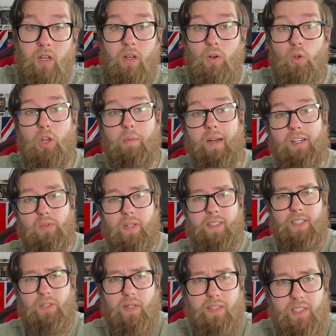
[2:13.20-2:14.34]
Although by
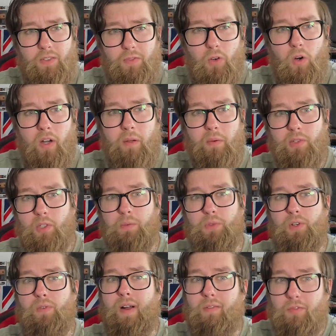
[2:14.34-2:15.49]
2024 it was up
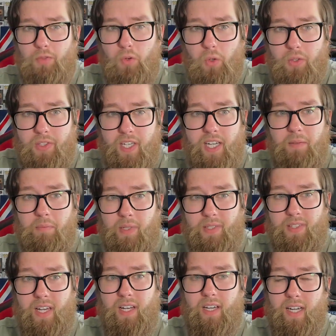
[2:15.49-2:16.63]
to around
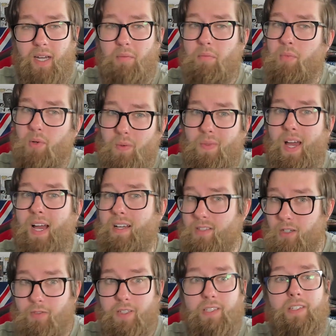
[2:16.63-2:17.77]
14% again, but that is
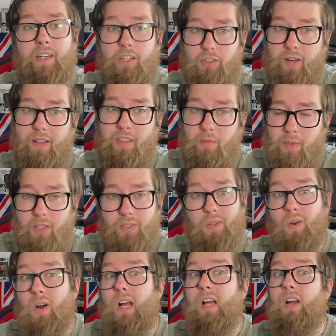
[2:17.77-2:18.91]
obviously a trend that we
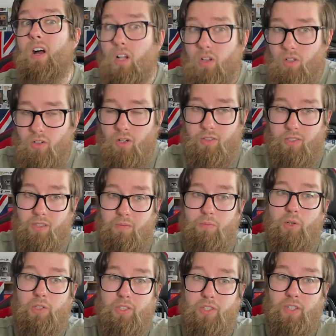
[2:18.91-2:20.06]
saw all across
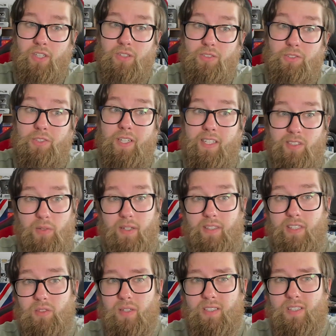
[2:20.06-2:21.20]
much of the country in
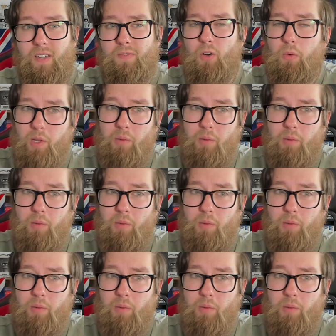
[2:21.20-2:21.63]
2024.